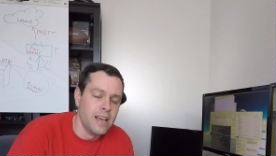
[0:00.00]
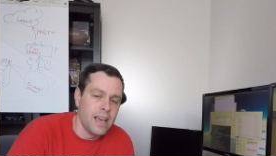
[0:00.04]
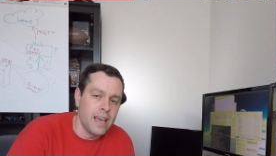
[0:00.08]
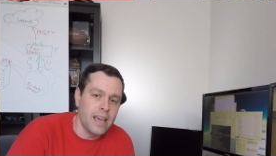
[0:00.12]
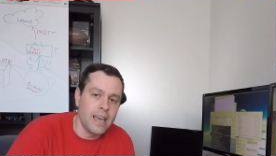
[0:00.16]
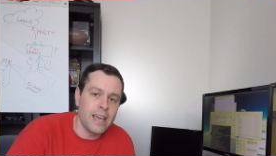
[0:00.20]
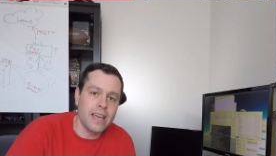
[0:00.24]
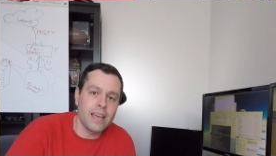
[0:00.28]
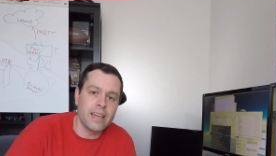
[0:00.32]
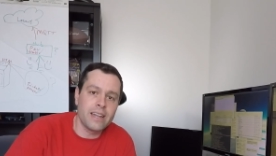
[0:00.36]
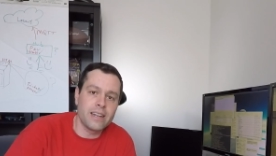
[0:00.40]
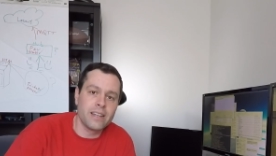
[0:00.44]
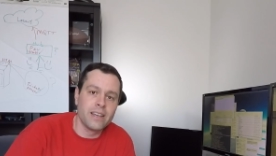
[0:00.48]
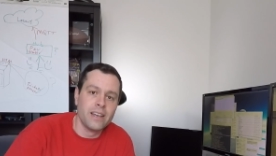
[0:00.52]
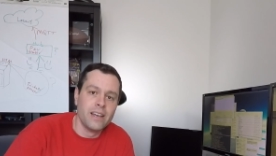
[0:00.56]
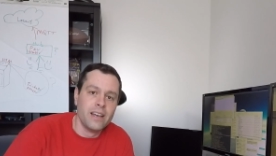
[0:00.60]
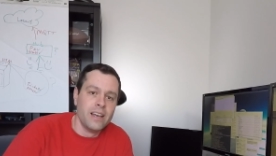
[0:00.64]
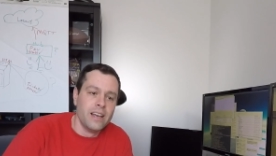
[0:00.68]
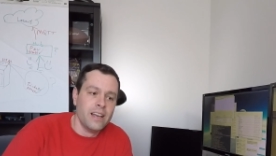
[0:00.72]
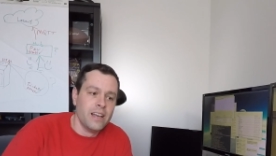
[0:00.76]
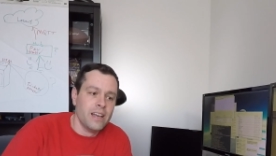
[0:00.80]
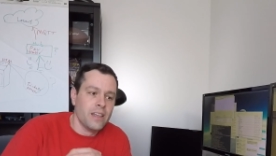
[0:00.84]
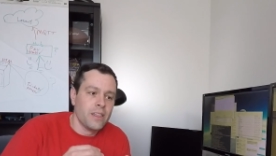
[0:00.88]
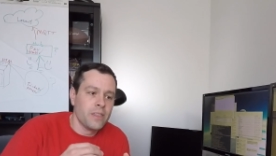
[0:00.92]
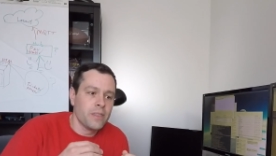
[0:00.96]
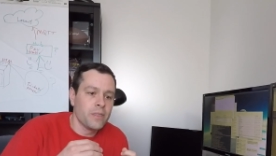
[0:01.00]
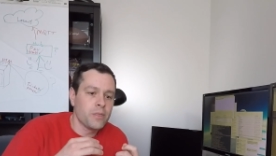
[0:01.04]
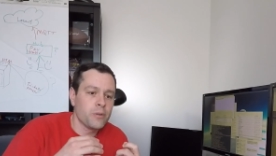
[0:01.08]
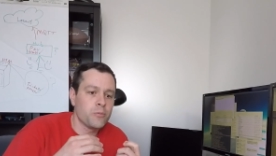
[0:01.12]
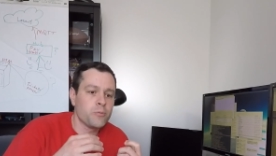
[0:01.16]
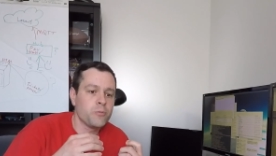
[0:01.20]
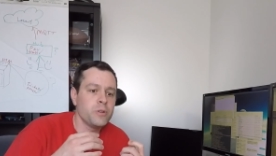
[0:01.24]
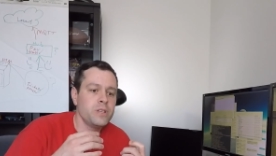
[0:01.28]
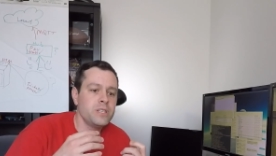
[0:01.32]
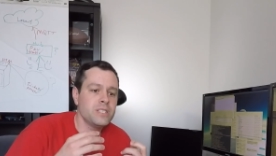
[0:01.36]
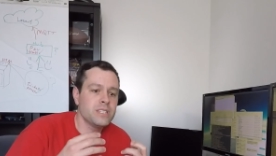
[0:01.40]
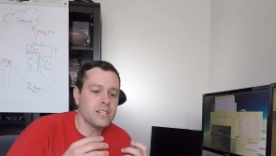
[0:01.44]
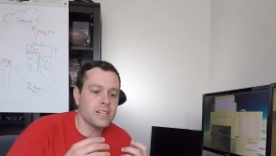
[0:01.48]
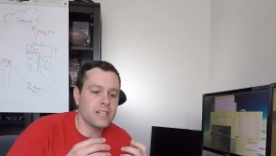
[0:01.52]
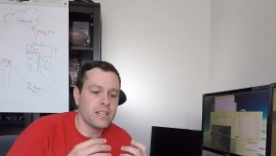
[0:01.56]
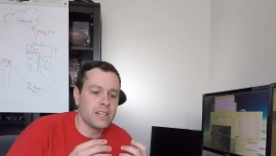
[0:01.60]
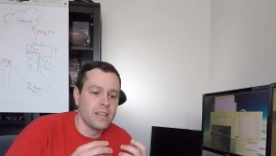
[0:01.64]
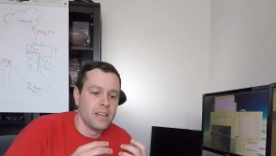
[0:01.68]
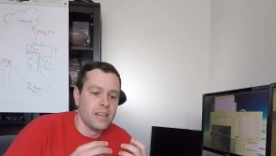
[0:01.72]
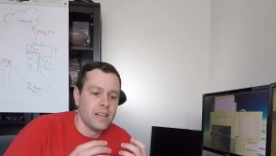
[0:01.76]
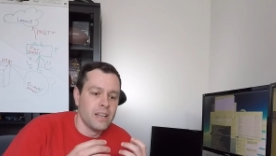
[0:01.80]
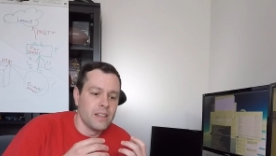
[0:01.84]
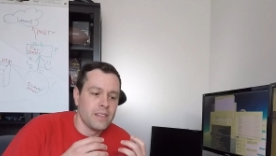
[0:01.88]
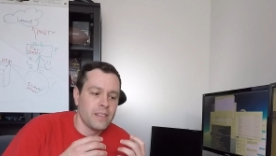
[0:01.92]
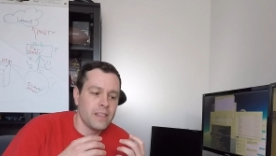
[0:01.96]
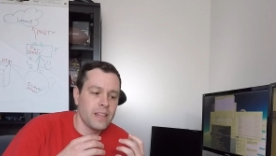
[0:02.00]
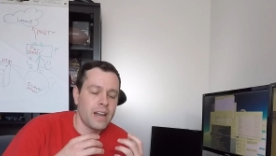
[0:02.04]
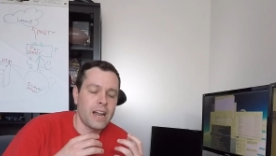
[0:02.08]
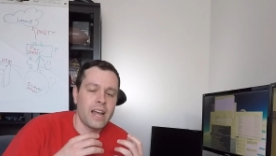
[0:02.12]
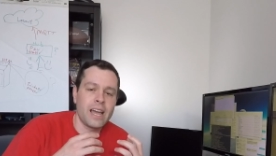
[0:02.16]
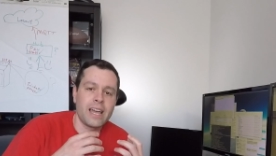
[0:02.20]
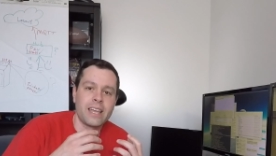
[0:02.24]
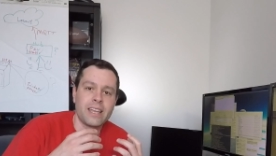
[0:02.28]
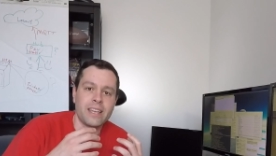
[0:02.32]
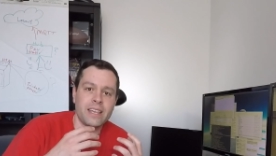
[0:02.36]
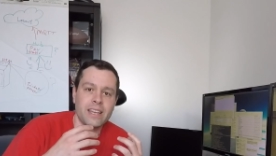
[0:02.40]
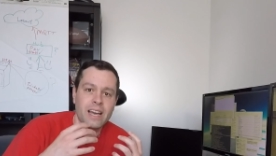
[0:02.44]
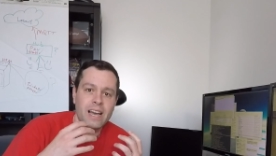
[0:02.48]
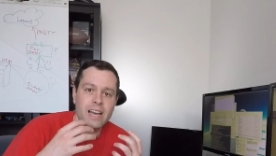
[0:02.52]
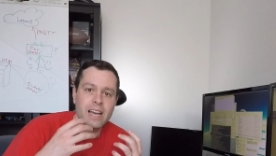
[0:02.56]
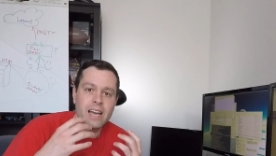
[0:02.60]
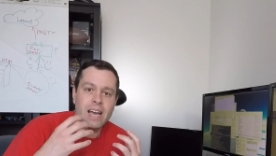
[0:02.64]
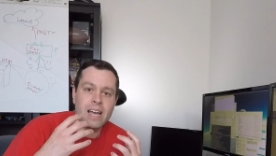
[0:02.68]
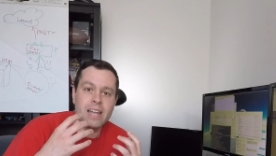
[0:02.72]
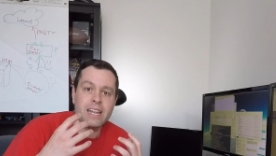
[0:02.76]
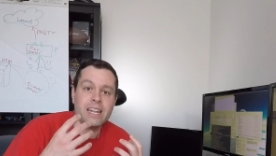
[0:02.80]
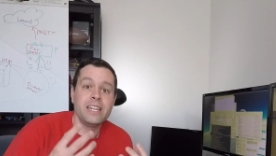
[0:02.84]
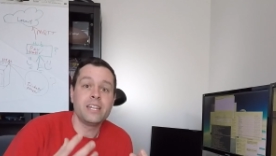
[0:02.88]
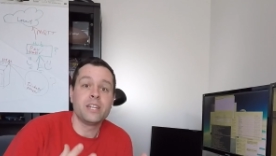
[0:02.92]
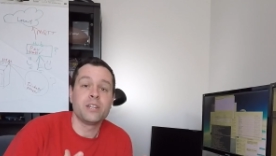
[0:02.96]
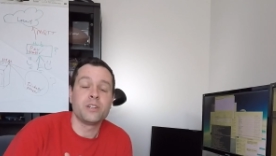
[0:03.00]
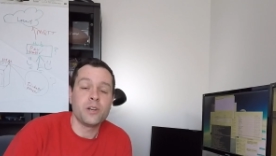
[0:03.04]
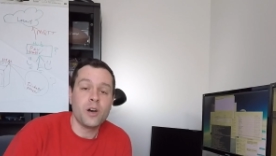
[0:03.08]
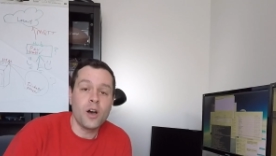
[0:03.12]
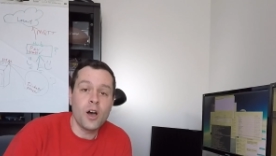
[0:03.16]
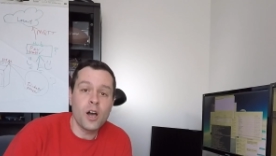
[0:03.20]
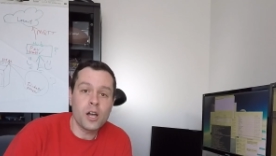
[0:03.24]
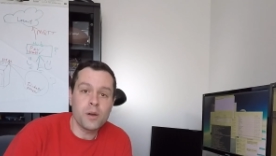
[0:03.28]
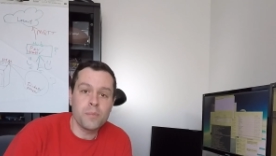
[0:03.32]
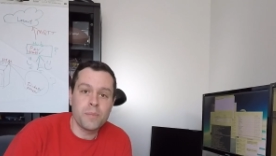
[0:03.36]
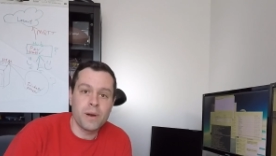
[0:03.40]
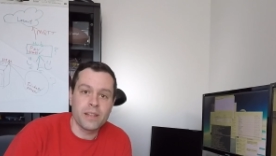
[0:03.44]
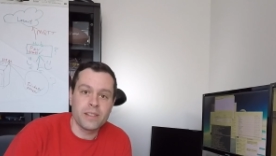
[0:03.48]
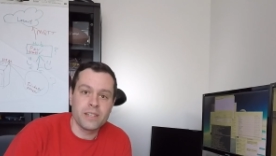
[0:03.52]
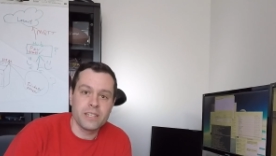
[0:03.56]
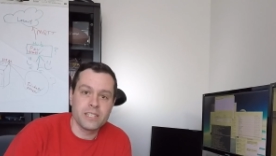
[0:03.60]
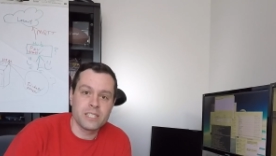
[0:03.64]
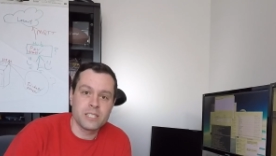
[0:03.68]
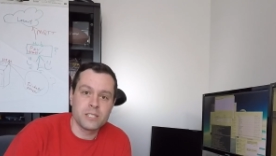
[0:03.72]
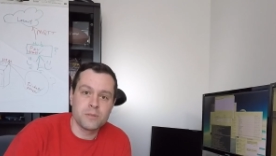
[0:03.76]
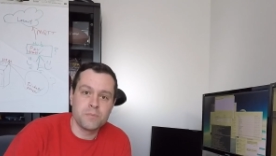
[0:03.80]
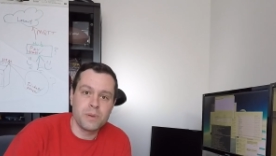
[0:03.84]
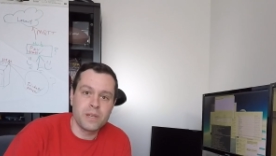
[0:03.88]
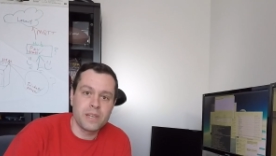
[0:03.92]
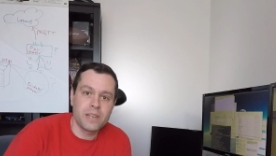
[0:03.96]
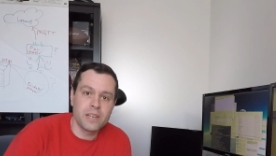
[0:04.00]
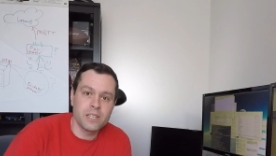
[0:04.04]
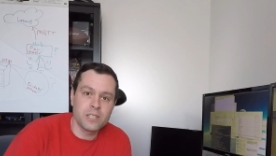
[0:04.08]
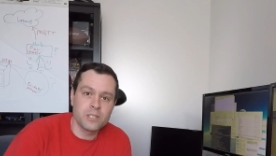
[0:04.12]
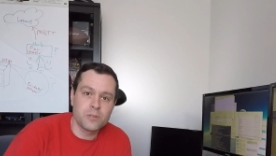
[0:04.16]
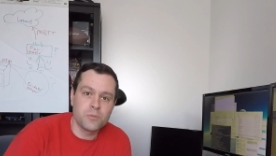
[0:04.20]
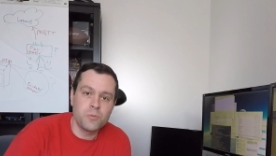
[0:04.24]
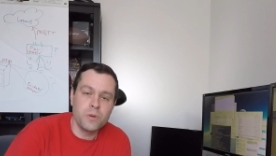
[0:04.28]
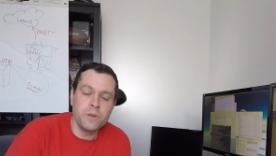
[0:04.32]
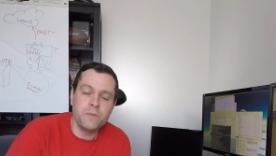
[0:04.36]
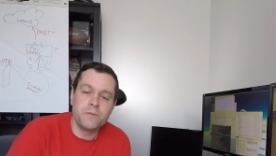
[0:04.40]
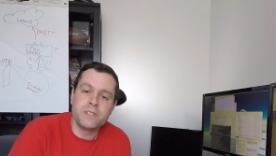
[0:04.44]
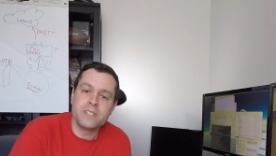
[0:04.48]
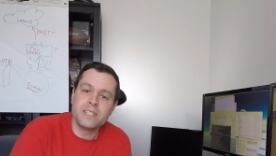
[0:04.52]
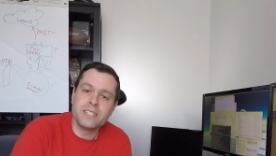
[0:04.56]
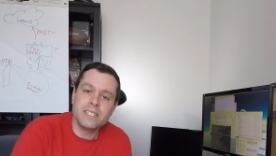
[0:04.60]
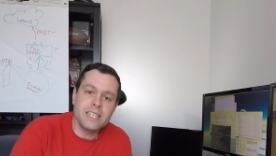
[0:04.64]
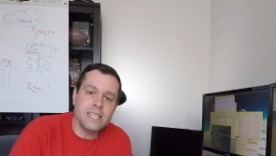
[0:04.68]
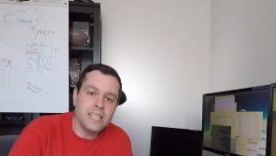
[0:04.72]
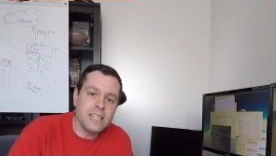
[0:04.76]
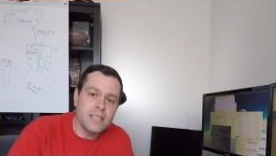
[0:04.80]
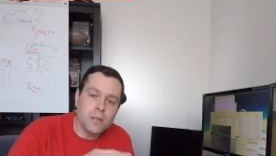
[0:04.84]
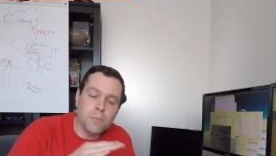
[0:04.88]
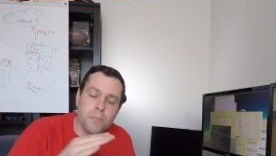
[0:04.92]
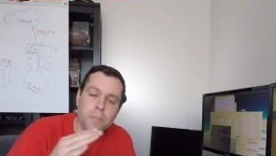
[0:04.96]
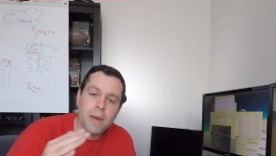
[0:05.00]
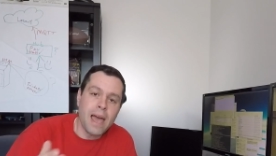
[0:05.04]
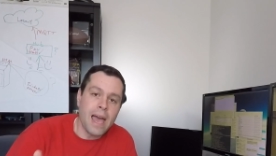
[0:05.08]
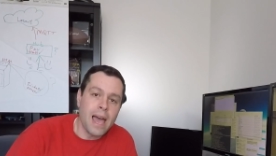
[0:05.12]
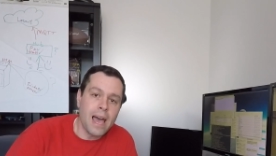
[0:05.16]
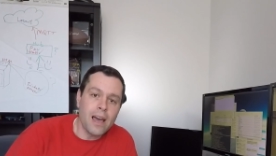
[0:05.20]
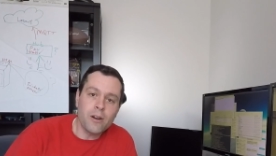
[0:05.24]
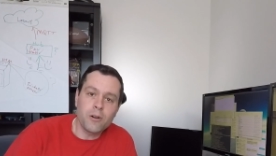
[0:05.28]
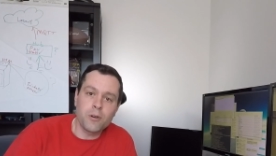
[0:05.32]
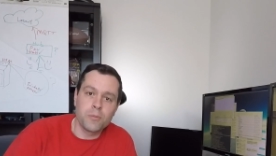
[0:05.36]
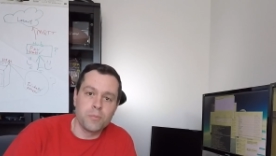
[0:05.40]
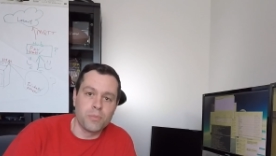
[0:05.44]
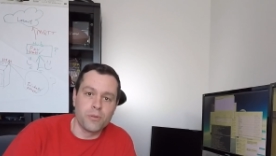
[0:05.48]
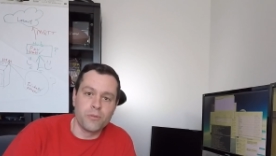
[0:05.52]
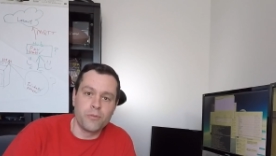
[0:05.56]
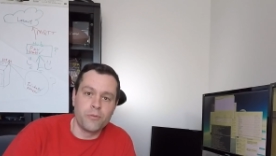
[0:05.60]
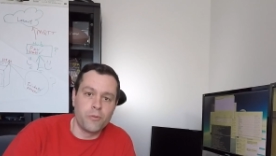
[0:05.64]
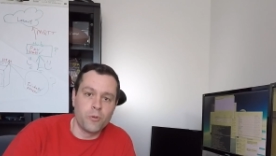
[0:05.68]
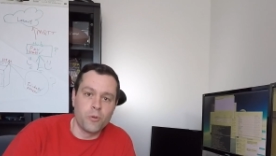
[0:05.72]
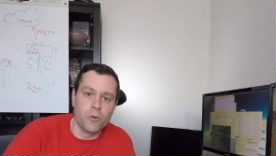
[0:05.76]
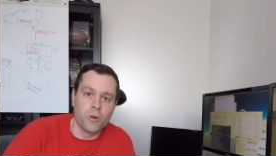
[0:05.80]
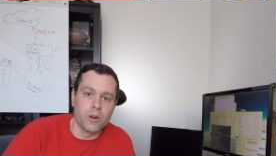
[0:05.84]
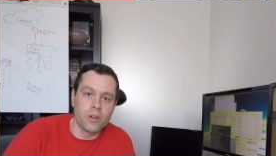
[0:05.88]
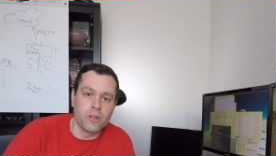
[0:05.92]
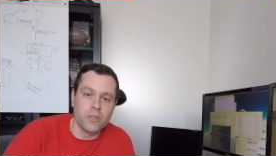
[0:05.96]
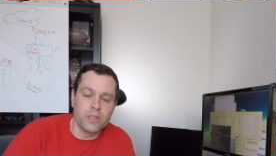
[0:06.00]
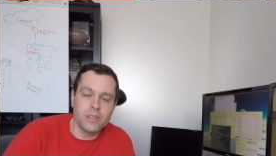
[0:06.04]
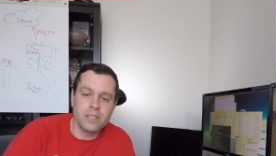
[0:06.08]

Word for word: And the reason that I, I need to talk about this is because we've seen the pattern before.